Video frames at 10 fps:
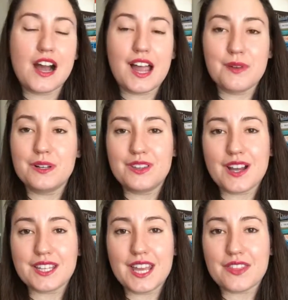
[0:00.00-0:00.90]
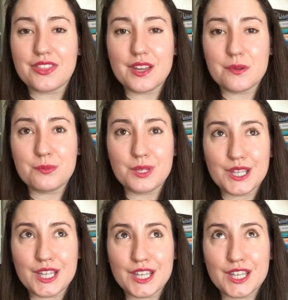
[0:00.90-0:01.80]
I will not get them
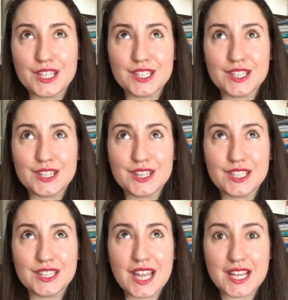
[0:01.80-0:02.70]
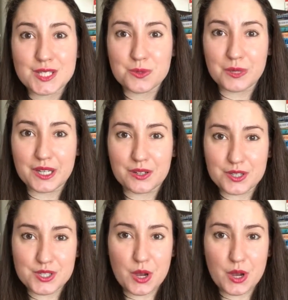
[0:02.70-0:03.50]
in the next week or so.